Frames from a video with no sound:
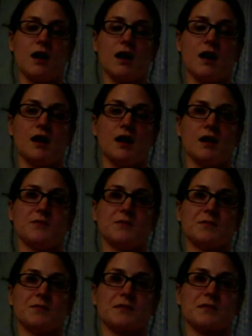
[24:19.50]

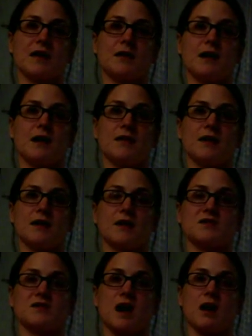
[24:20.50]
And then it
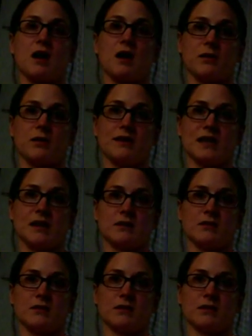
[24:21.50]
goes all the way down
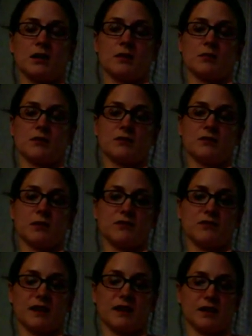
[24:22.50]
through our yard before it
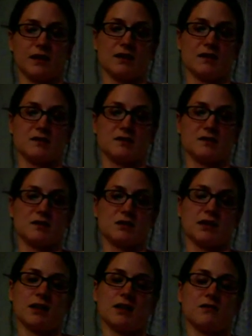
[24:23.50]
finally hits the
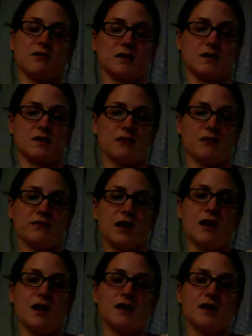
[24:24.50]
street and runs off.
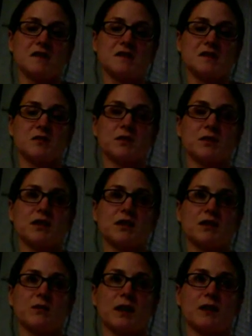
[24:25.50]
So it's a really
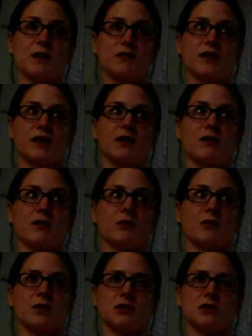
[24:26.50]
good way for like an
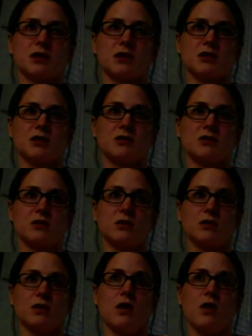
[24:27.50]
erosion
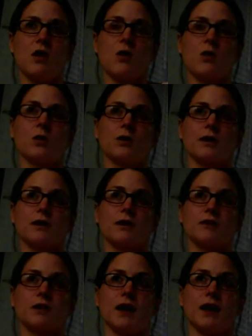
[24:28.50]
control, or if
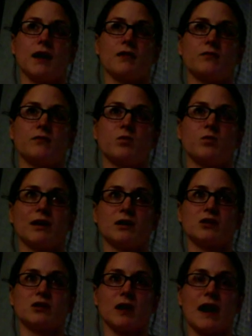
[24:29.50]
you have
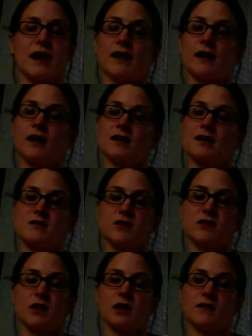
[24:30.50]
weird dry areas of
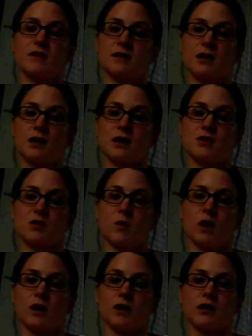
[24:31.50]
your yard that are hard to
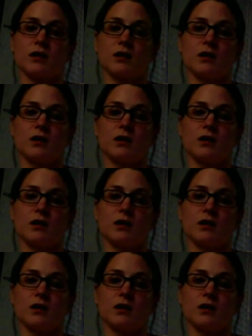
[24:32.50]
water,